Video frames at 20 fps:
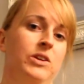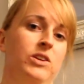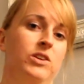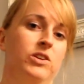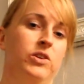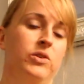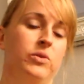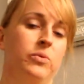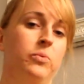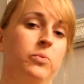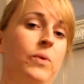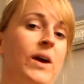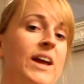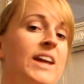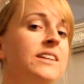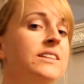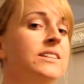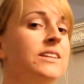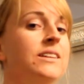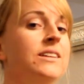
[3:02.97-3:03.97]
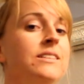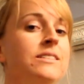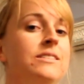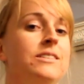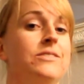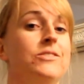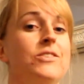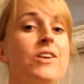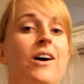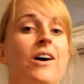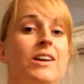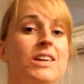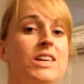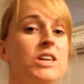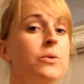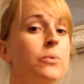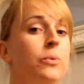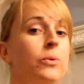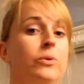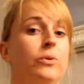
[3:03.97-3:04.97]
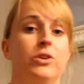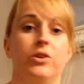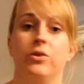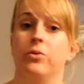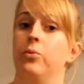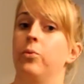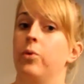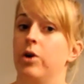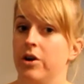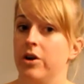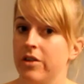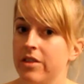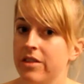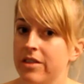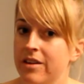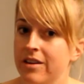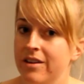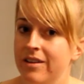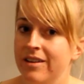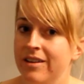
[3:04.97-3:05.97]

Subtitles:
Your weight does not equal your worth.